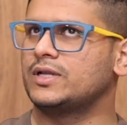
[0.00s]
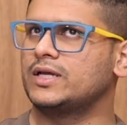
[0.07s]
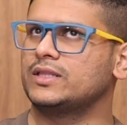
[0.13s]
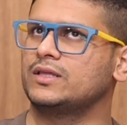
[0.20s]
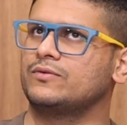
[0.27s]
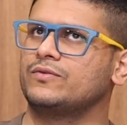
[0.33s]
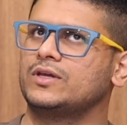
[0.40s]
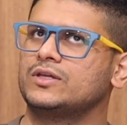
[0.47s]
I
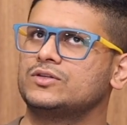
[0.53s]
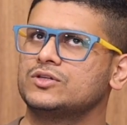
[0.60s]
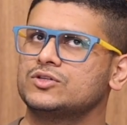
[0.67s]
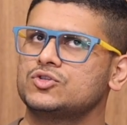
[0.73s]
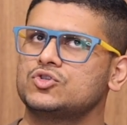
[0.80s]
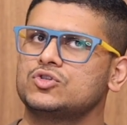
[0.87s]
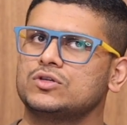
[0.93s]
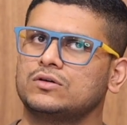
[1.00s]
think we
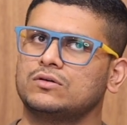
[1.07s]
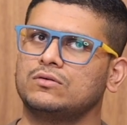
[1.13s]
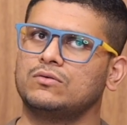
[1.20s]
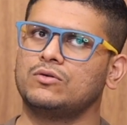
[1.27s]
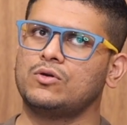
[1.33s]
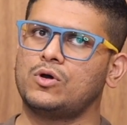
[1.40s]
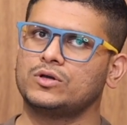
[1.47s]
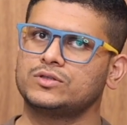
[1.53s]
just
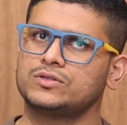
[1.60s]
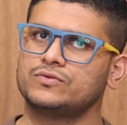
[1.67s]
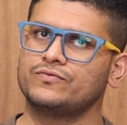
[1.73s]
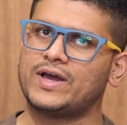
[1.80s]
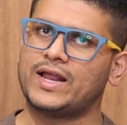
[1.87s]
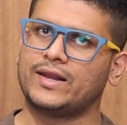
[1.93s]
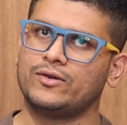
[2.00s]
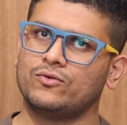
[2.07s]
lost
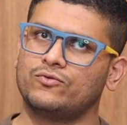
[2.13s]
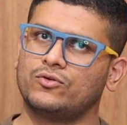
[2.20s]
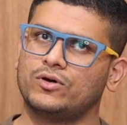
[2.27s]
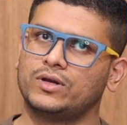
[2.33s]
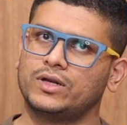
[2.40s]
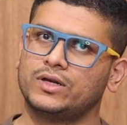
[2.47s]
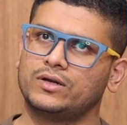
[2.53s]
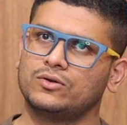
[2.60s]
value for
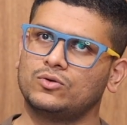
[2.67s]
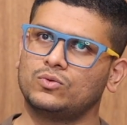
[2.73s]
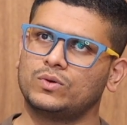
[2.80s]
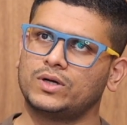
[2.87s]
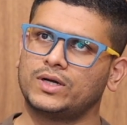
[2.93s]
it over